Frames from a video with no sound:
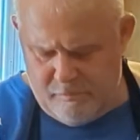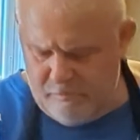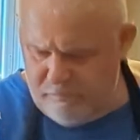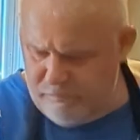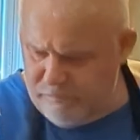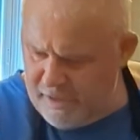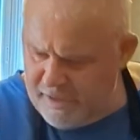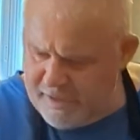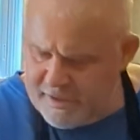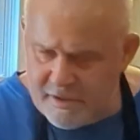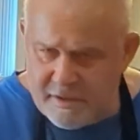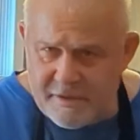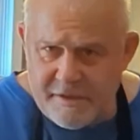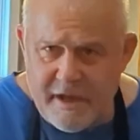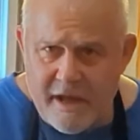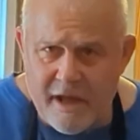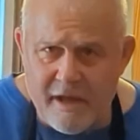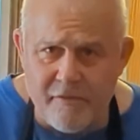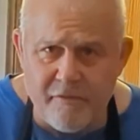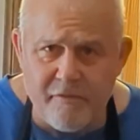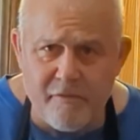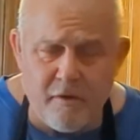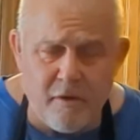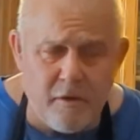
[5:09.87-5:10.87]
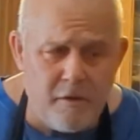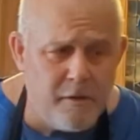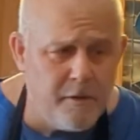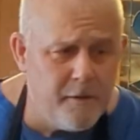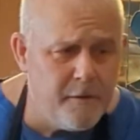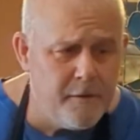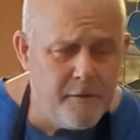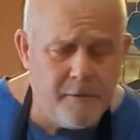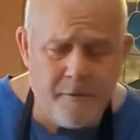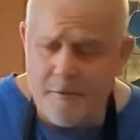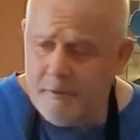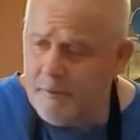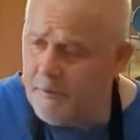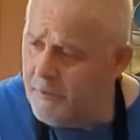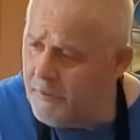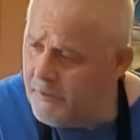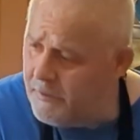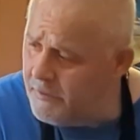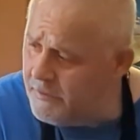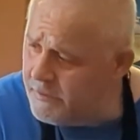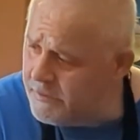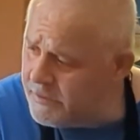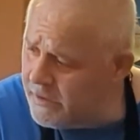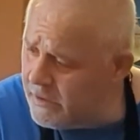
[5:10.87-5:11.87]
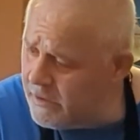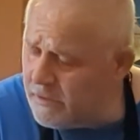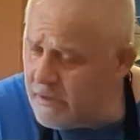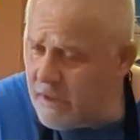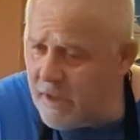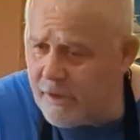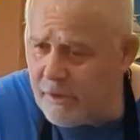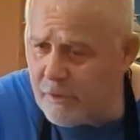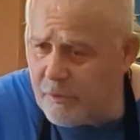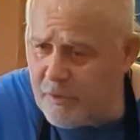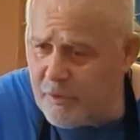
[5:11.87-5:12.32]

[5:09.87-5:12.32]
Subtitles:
blended down the Carolina